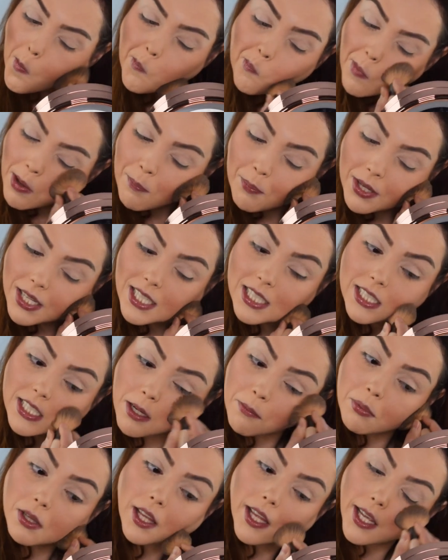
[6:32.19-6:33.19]
My biggest
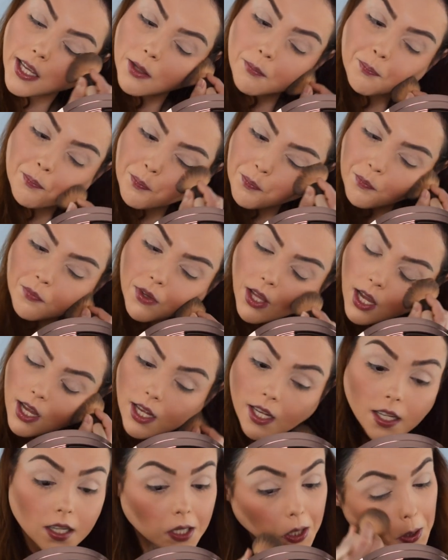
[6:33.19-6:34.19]
complaint
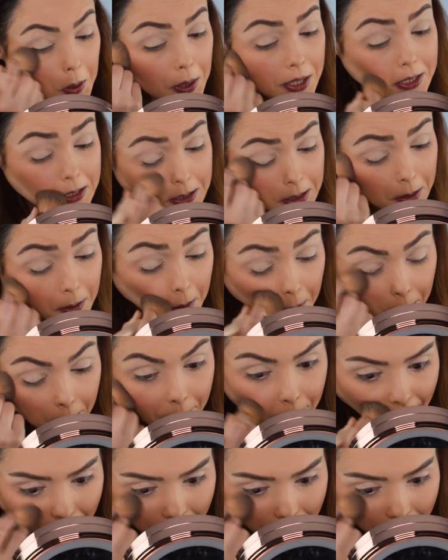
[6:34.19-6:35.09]
is there,